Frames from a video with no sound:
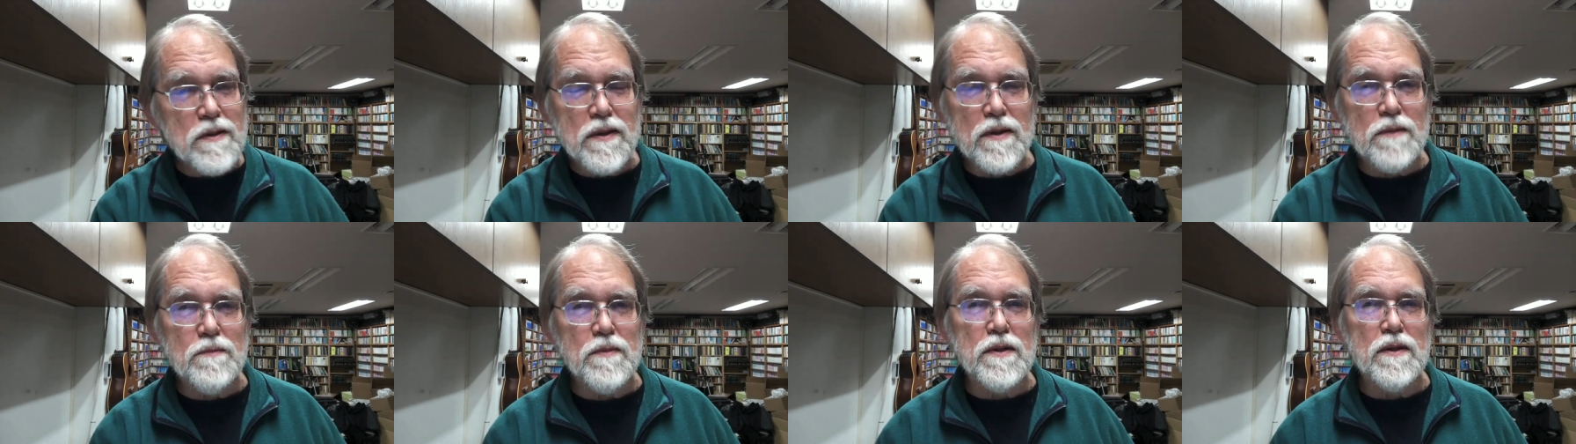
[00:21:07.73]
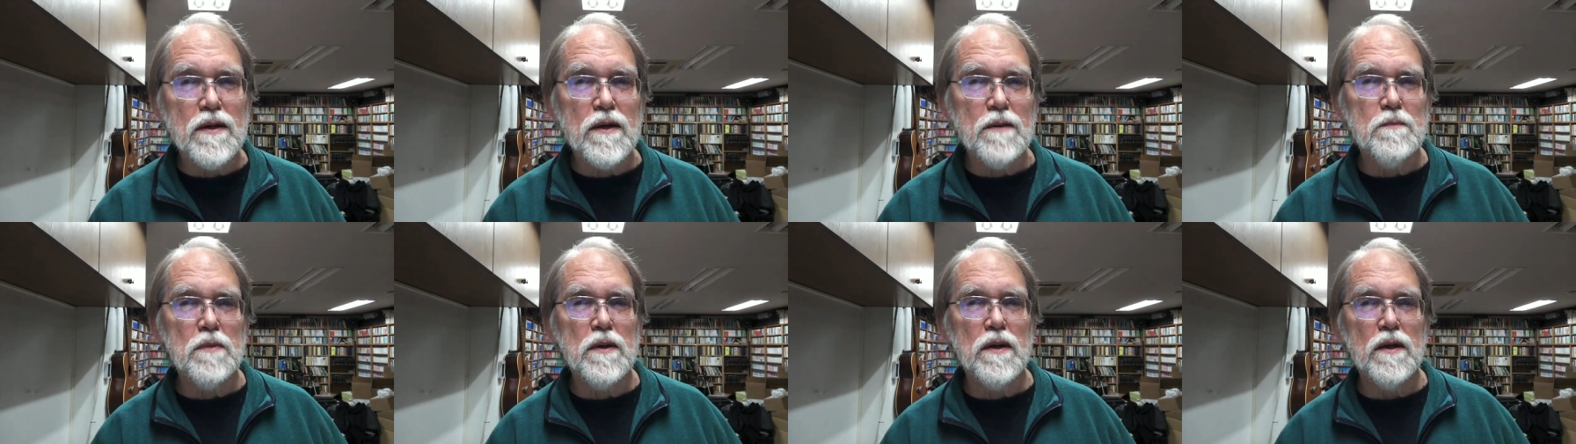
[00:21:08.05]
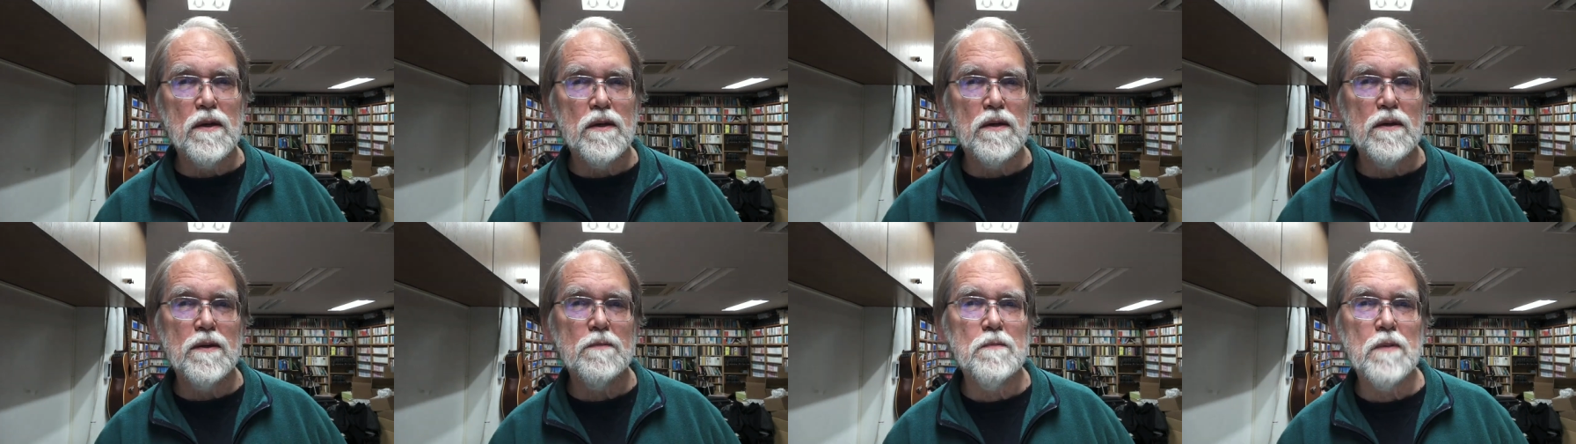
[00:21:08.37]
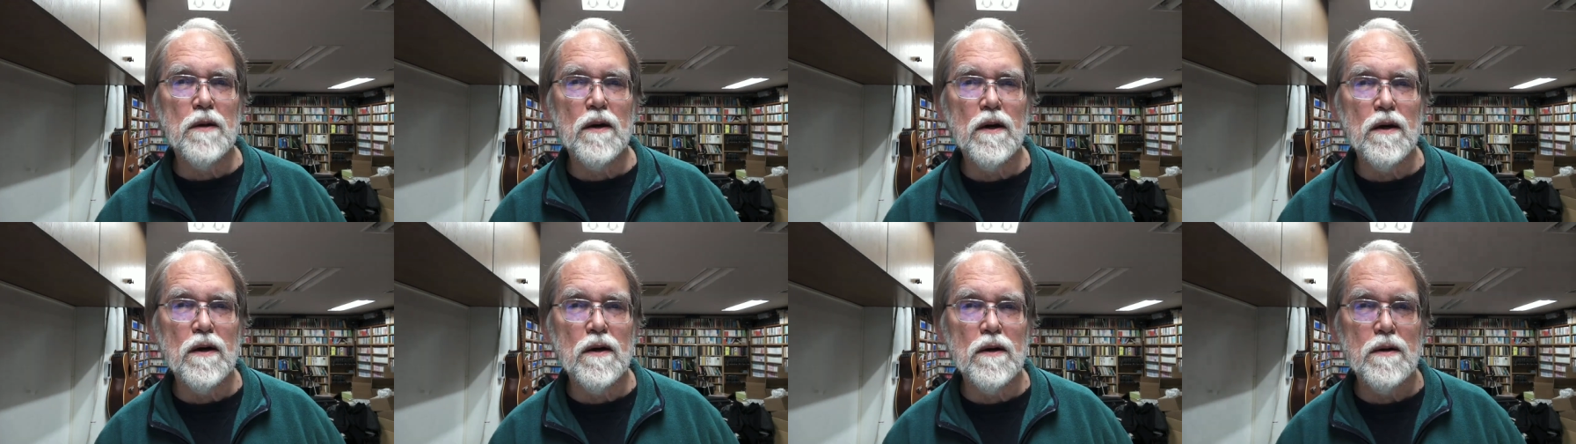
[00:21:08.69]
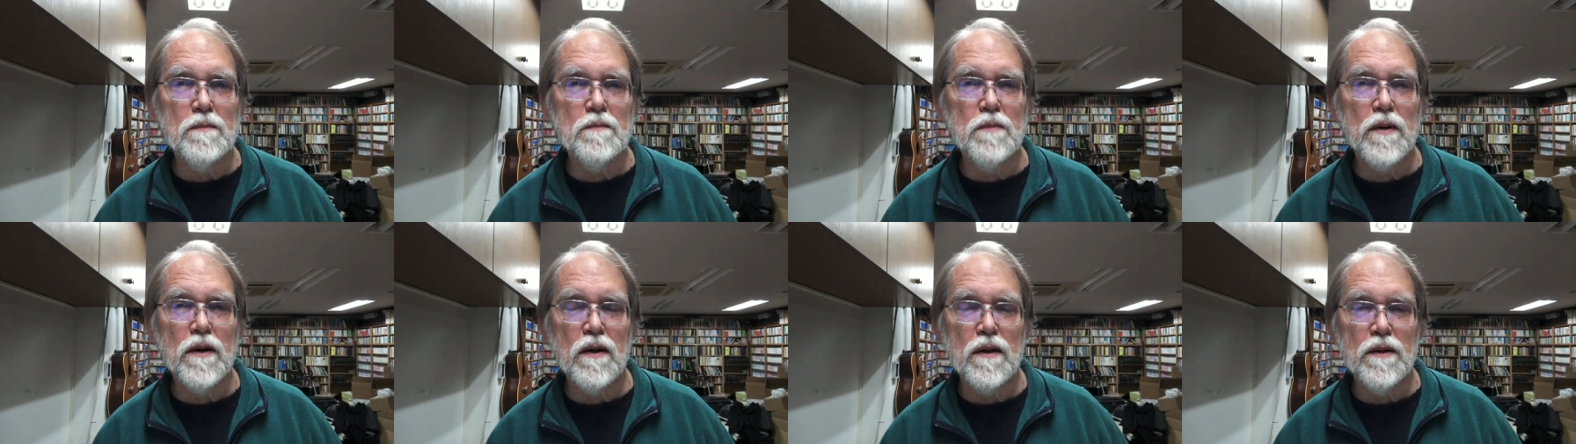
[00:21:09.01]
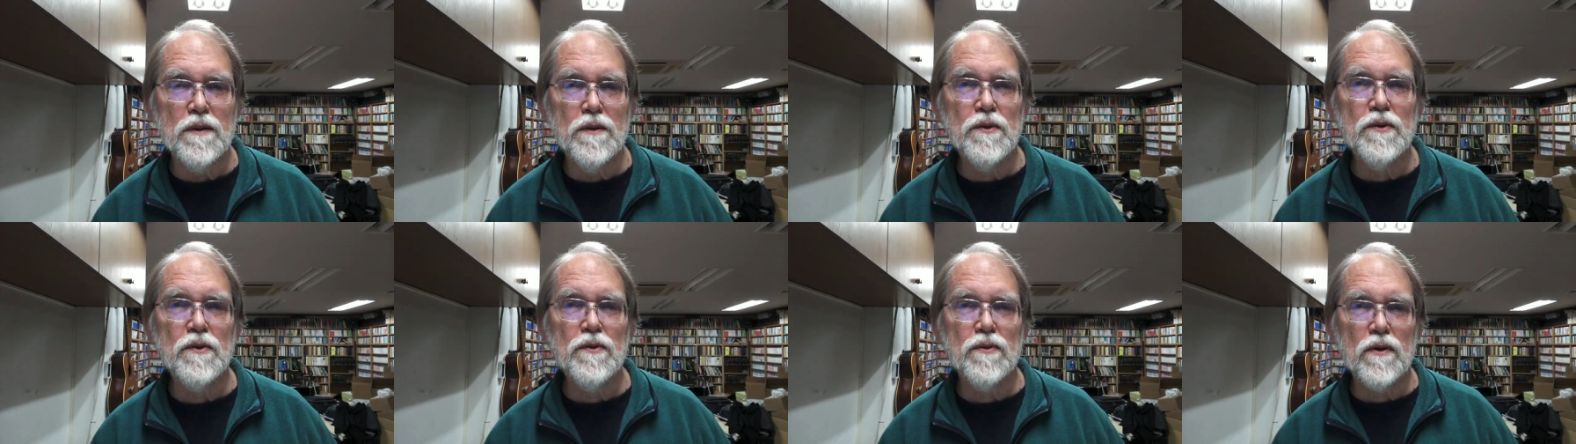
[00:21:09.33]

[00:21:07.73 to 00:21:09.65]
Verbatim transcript: can be done by this